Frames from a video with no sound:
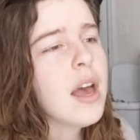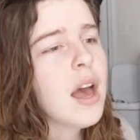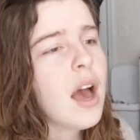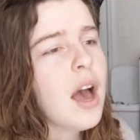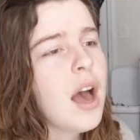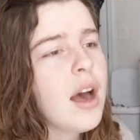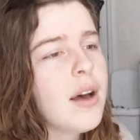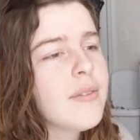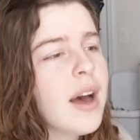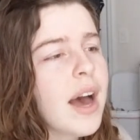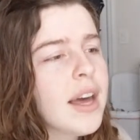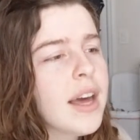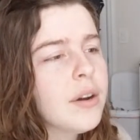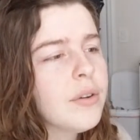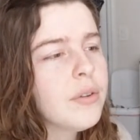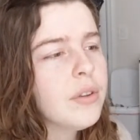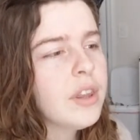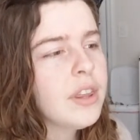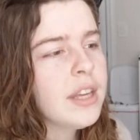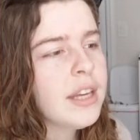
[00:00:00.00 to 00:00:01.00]
I
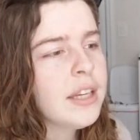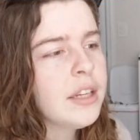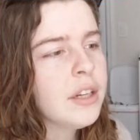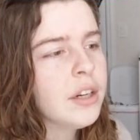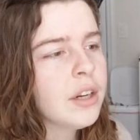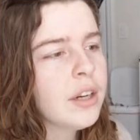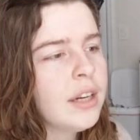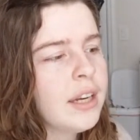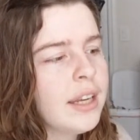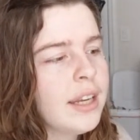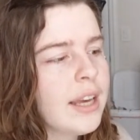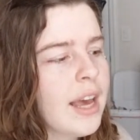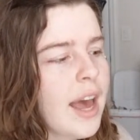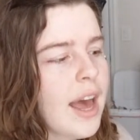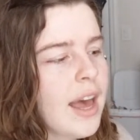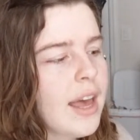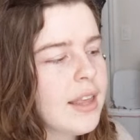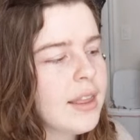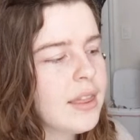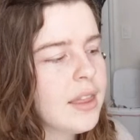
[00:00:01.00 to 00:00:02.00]
don't think you're gonna
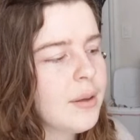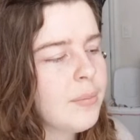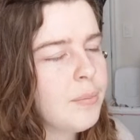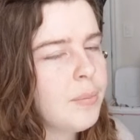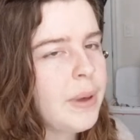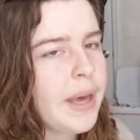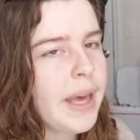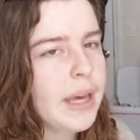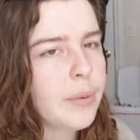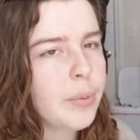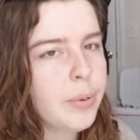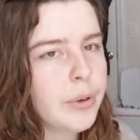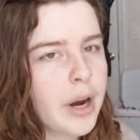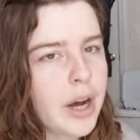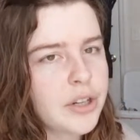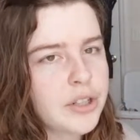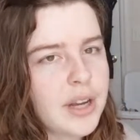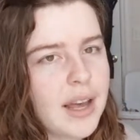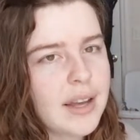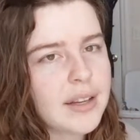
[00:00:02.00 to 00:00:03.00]
get the big
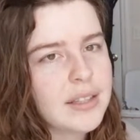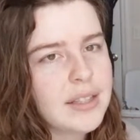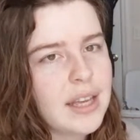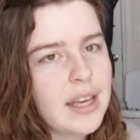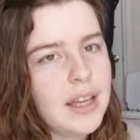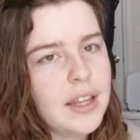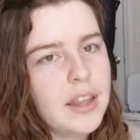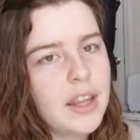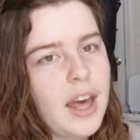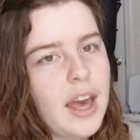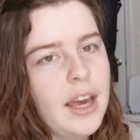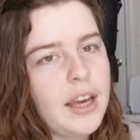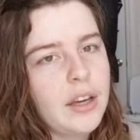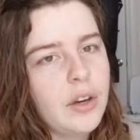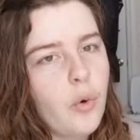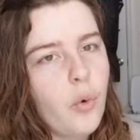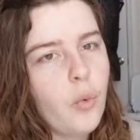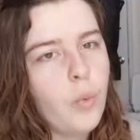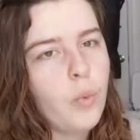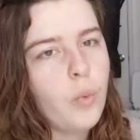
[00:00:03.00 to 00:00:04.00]
projects in like
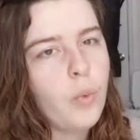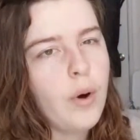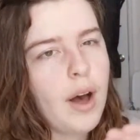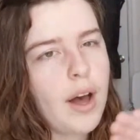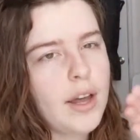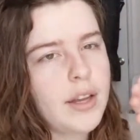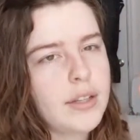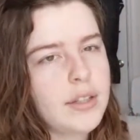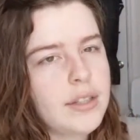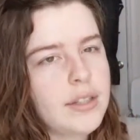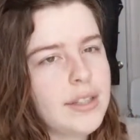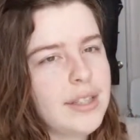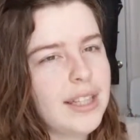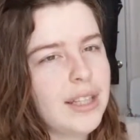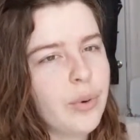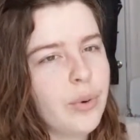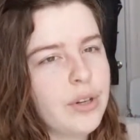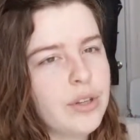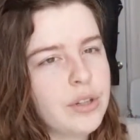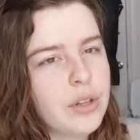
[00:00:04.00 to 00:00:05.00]
one
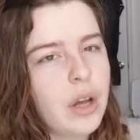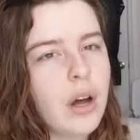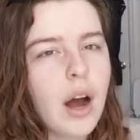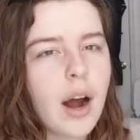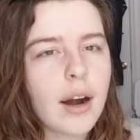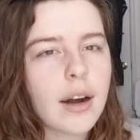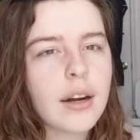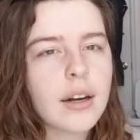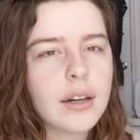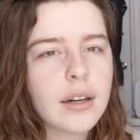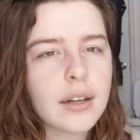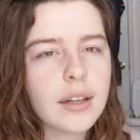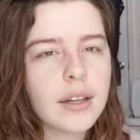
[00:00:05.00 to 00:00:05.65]
sequential arc